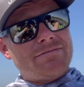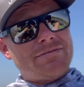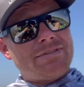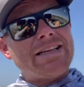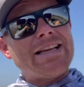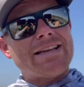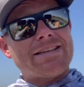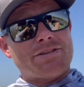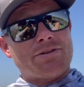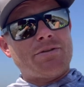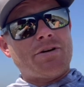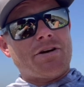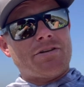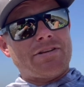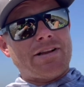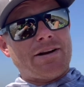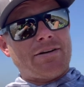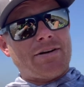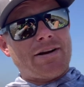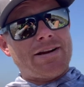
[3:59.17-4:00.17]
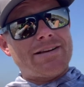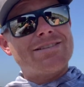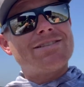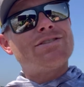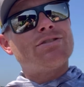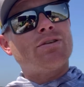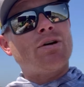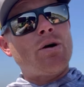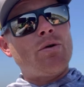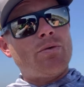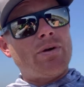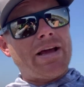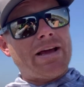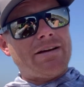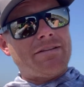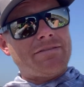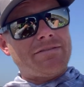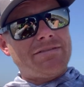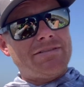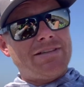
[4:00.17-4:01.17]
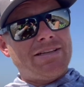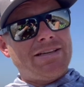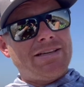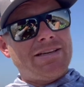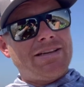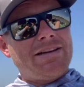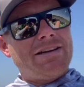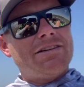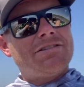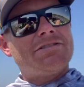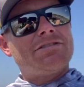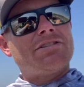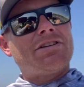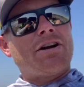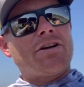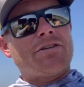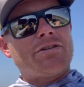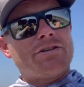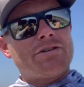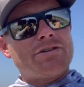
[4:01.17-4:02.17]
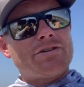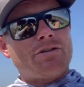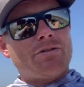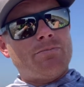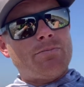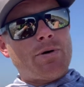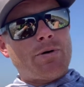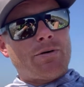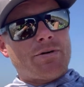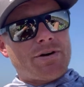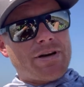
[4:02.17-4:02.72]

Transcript: Yes, you heard that right. Slow down. Turn your troll motor